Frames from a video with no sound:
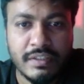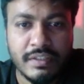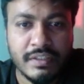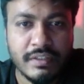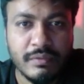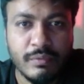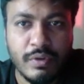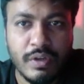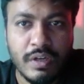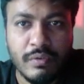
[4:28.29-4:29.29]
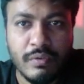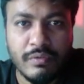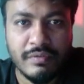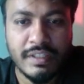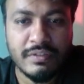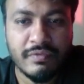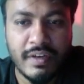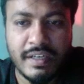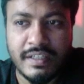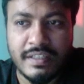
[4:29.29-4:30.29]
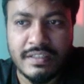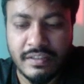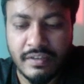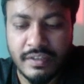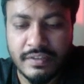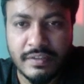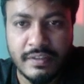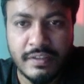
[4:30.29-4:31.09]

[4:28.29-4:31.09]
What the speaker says: Wow, that's fantastic, guys.